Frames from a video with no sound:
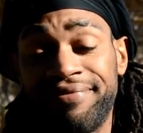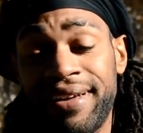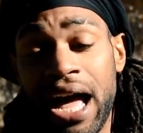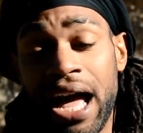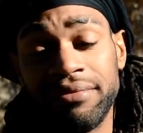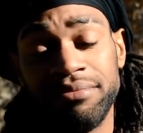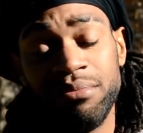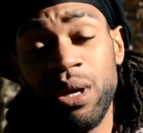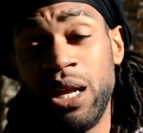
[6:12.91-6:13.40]

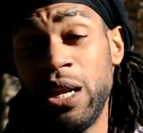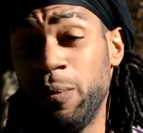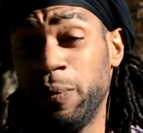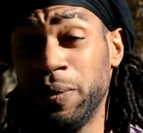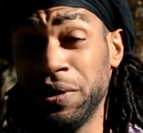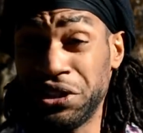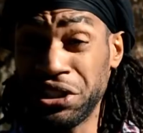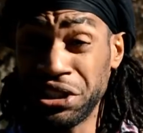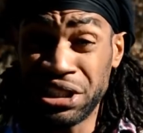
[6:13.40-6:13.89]
gotten many
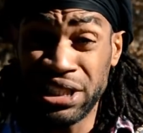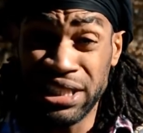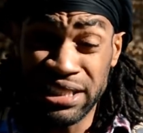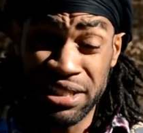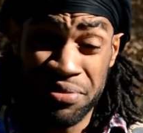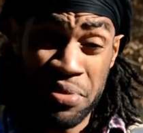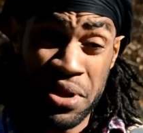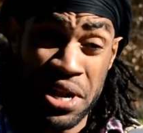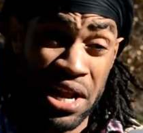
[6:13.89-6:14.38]
positions
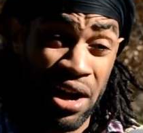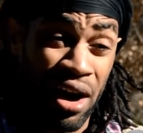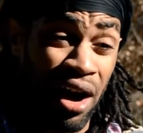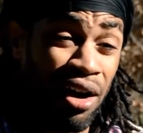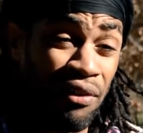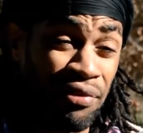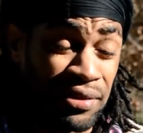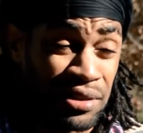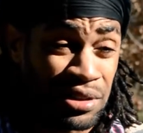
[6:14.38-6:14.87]
and many
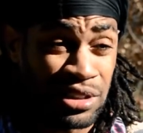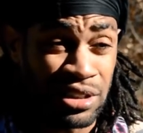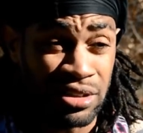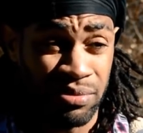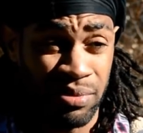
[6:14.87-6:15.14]
offers